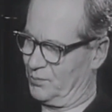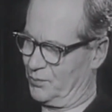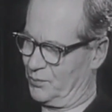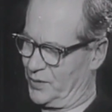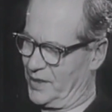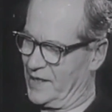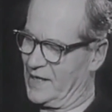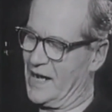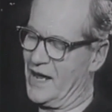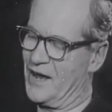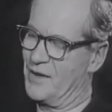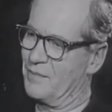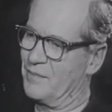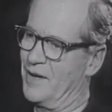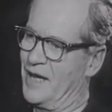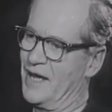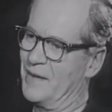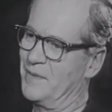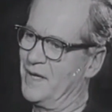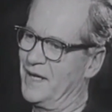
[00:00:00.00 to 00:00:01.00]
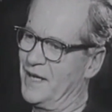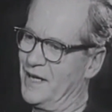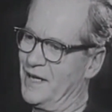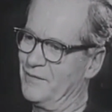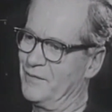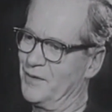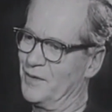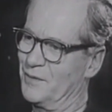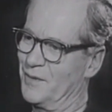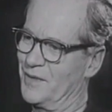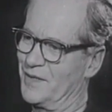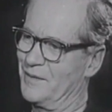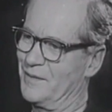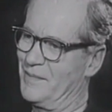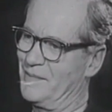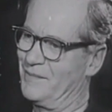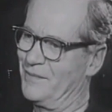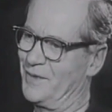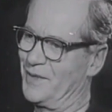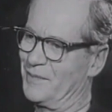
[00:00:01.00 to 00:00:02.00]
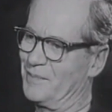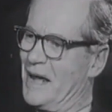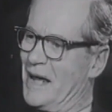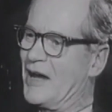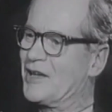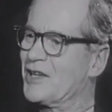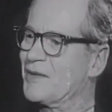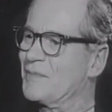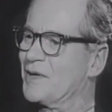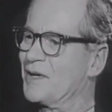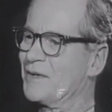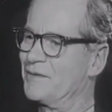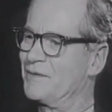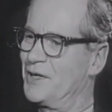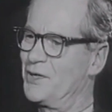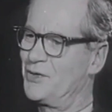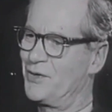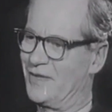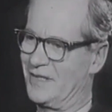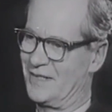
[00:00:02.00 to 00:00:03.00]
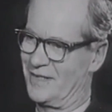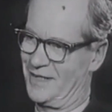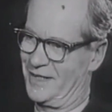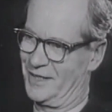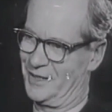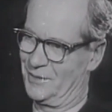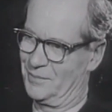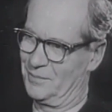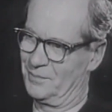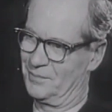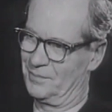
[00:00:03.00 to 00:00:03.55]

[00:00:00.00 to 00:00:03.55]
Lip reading: bring out my behavior with maximal efficiency.